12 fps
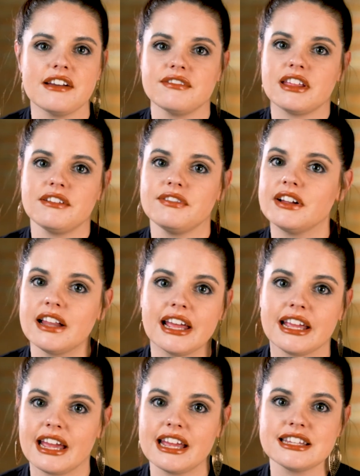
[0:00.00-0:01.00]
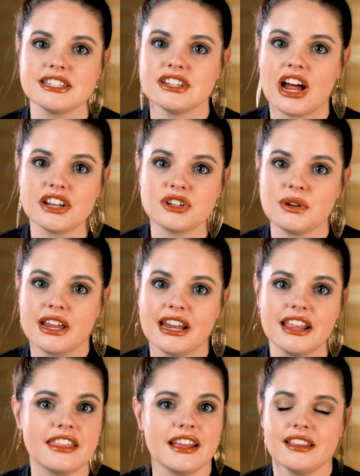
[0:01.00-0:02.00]
If they feel like it's not doing
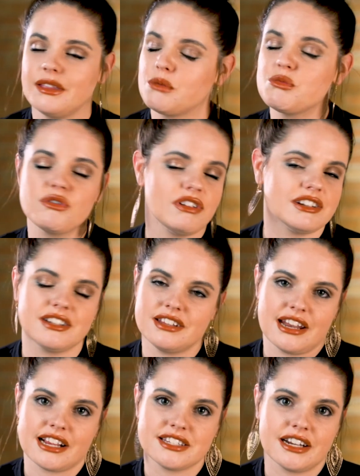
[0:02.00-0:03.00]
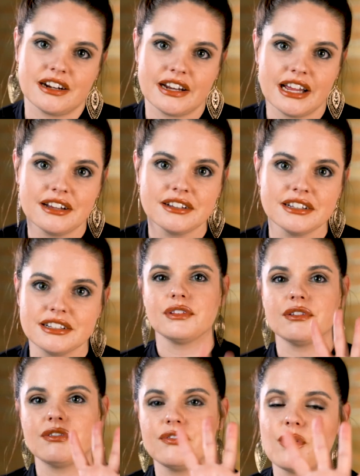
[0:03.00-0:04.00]
anything, then move on to the next area.
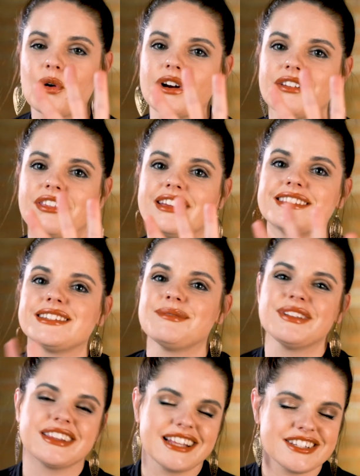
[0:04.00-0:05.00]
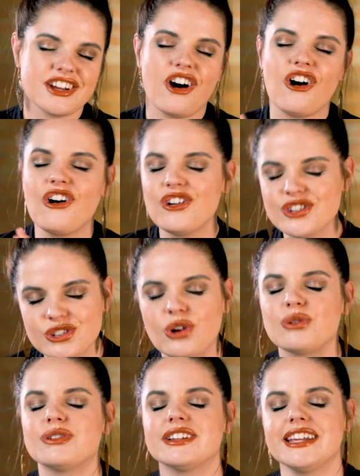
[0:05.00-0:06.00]
The fourth is something that's also
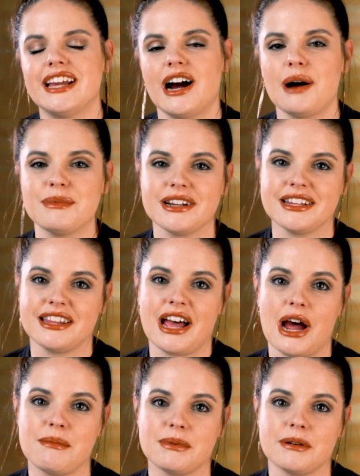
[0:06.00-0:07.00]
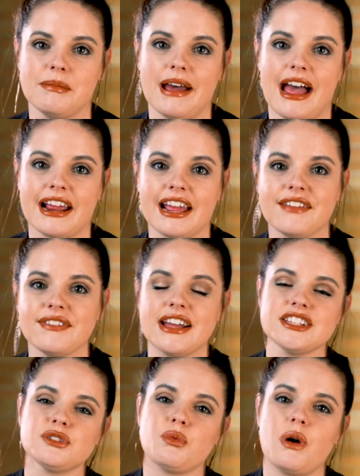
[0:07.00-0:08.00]
really common in the upper back, and
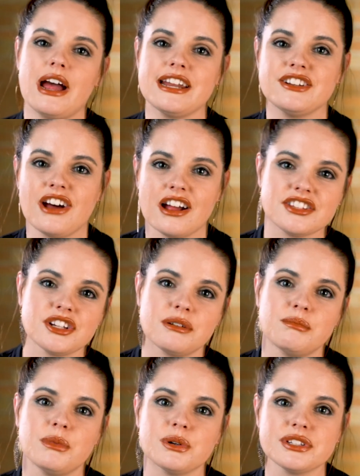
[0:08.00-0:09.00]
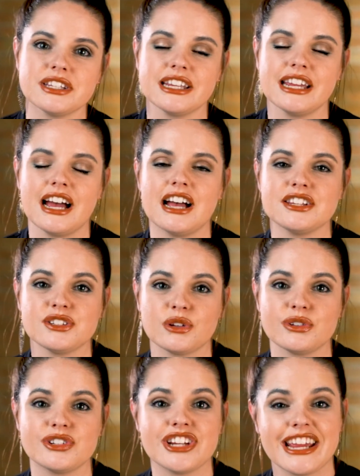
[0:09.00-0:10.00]
that's why knots are mostly
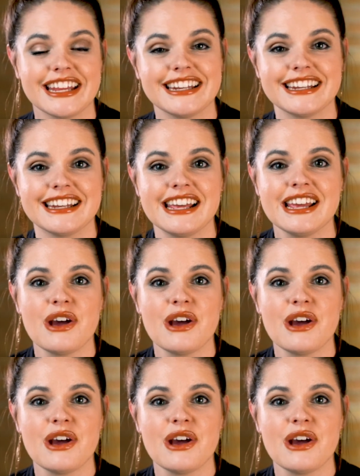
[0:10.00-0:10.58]
associated